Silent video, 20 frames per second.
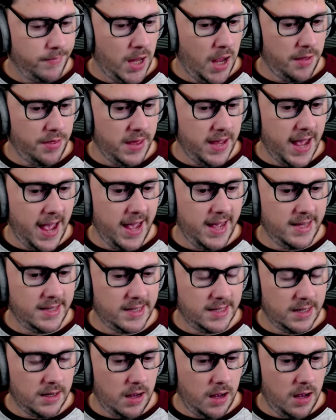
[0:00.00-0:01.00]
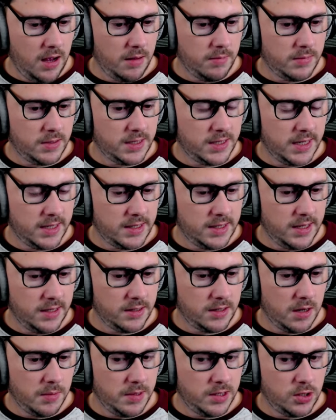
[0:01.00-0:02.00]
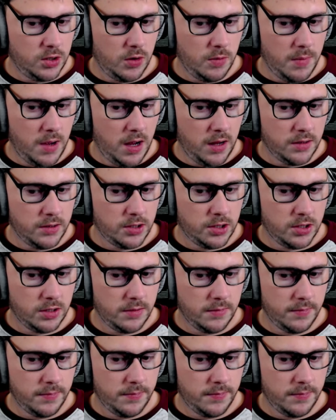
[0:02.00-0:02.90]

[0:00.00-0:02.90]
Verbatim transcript: I think 16 is going to be too much.